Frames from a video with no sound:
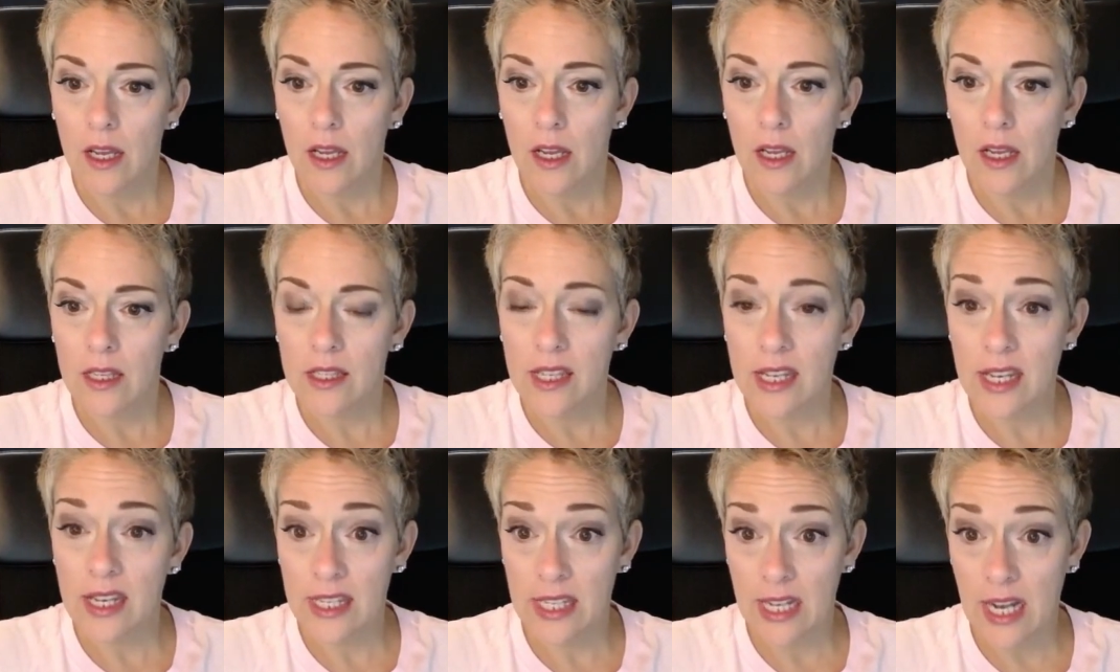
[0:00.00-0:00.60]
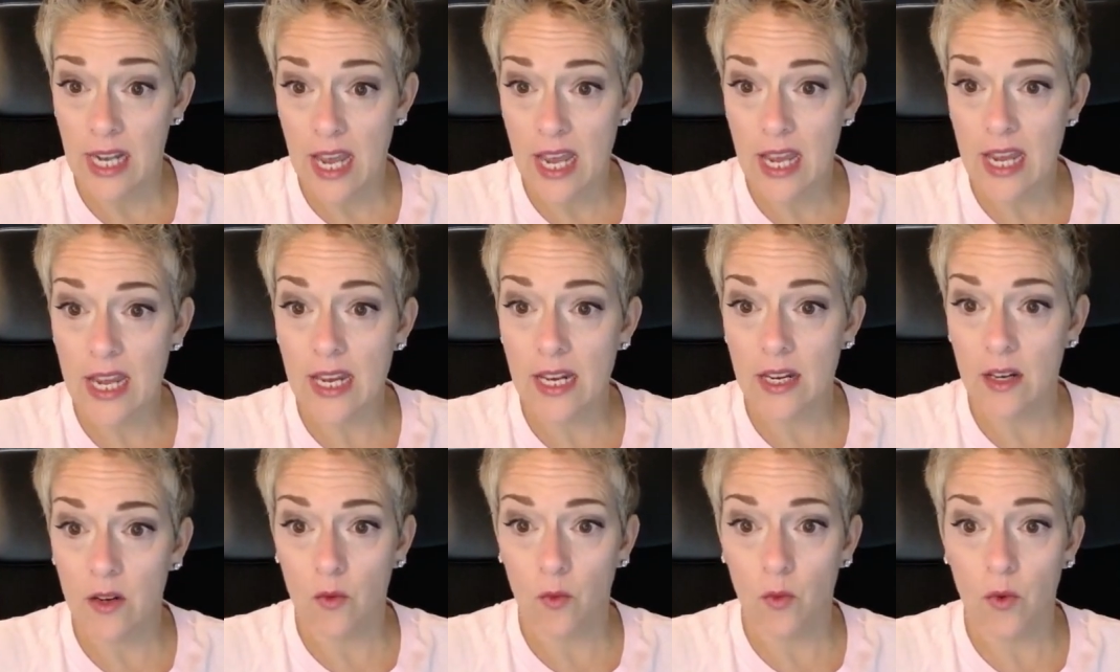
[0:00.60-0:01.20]
Season
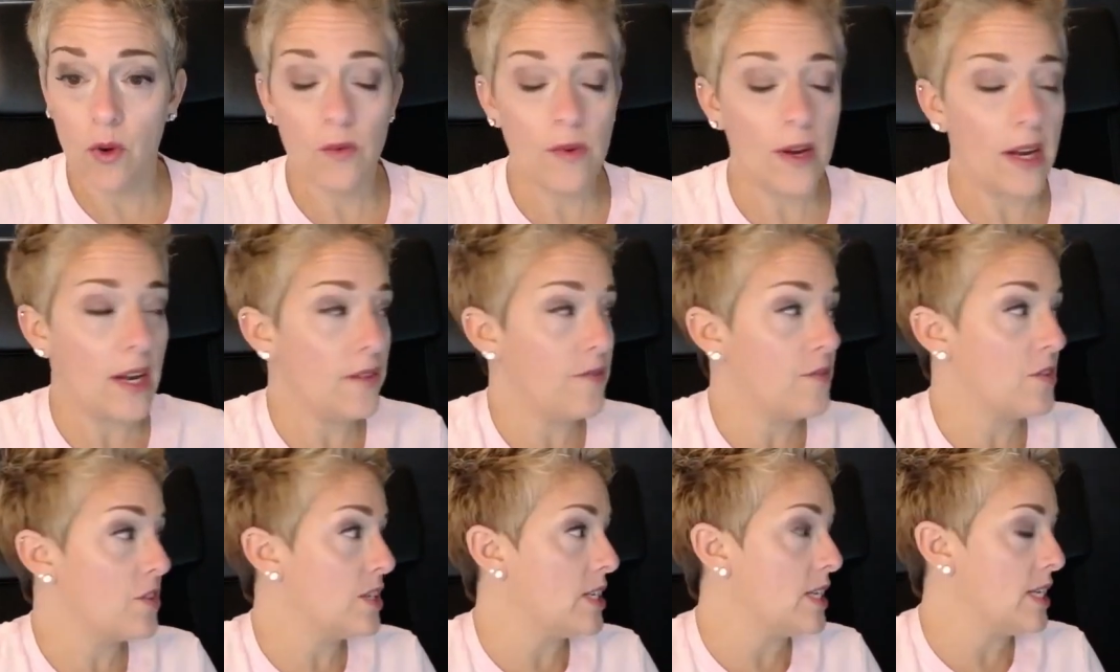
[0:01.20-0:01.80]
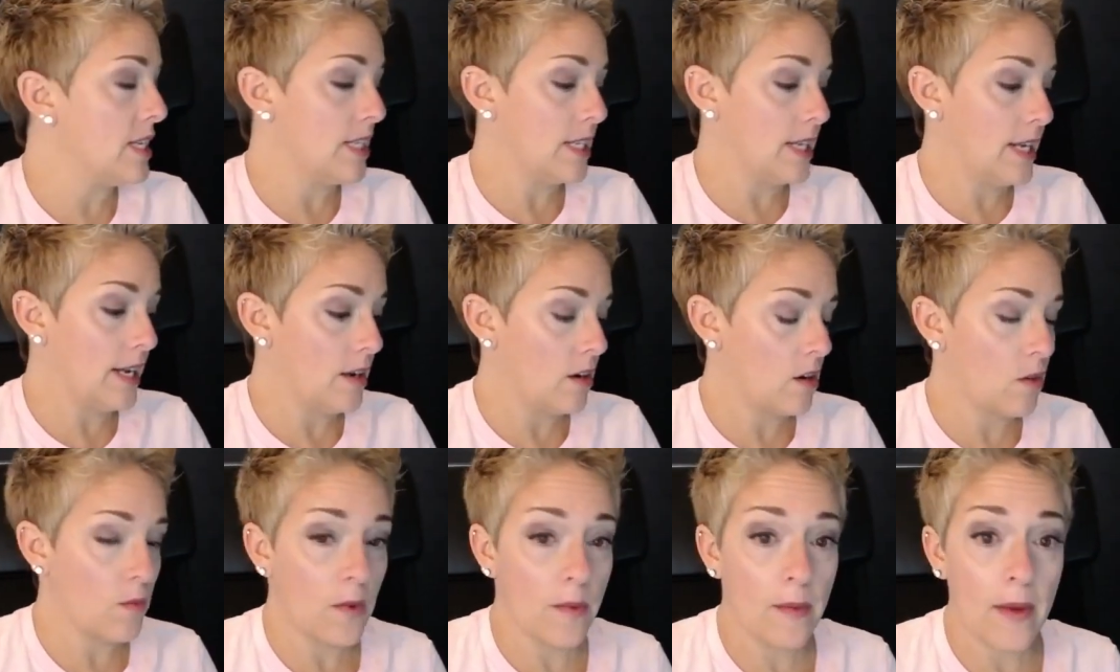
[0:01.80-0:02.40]
8. We're ready for season 8,
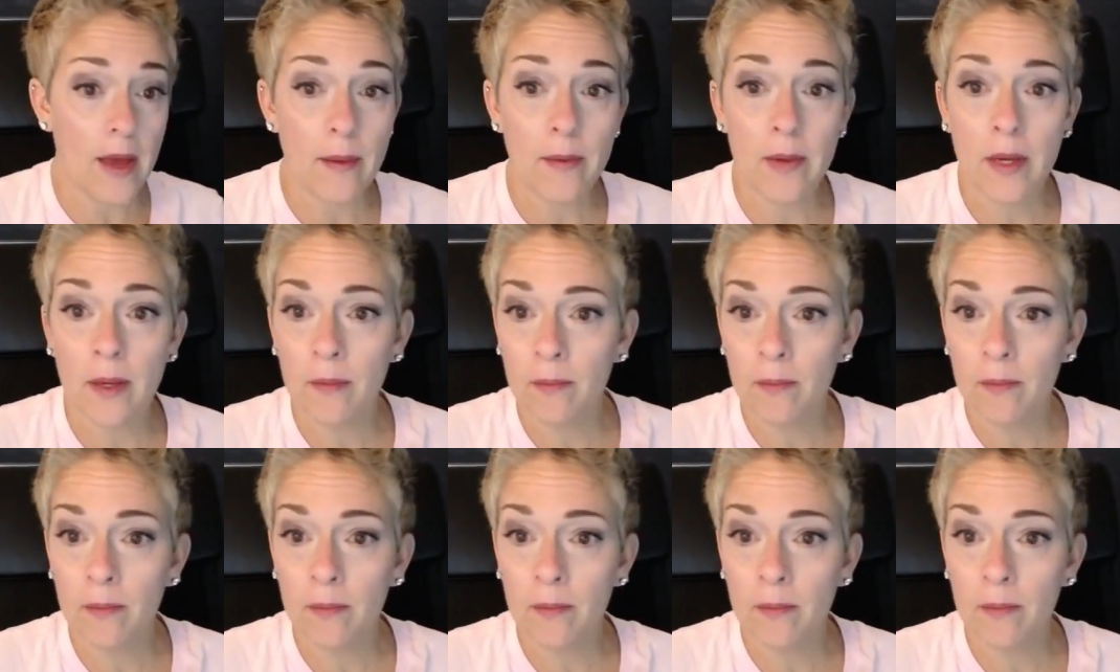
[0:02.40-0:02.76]
aren't we, baby?